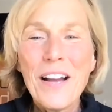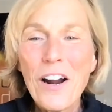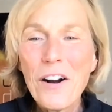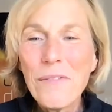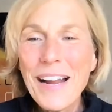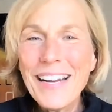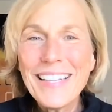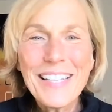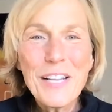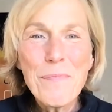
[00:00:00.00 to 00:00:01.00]
All right,
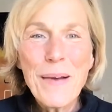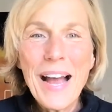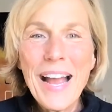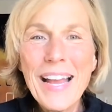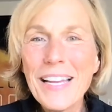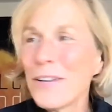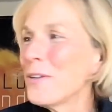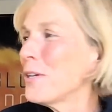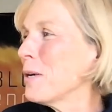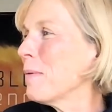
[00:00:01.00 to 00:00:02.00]
bye
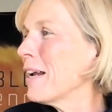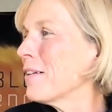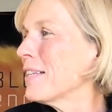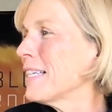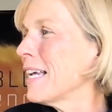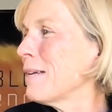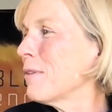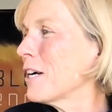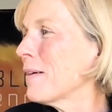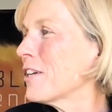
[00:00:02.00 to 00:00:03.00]
YouTube. I don't see any
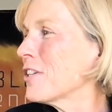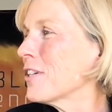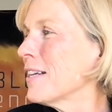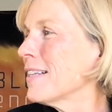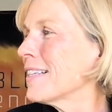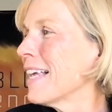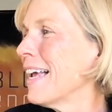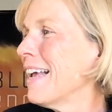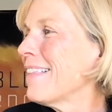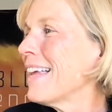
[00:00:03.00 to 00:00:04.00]
more questions.
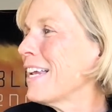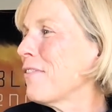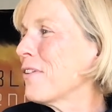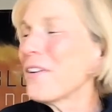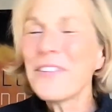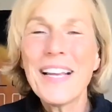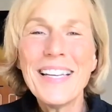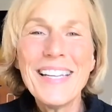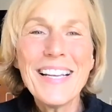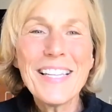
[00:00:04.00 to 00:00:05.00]
Thank you for those
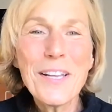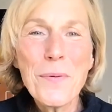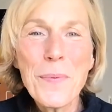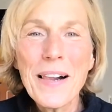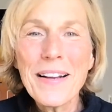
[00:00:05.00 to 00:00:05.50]
ideas. You're welcome.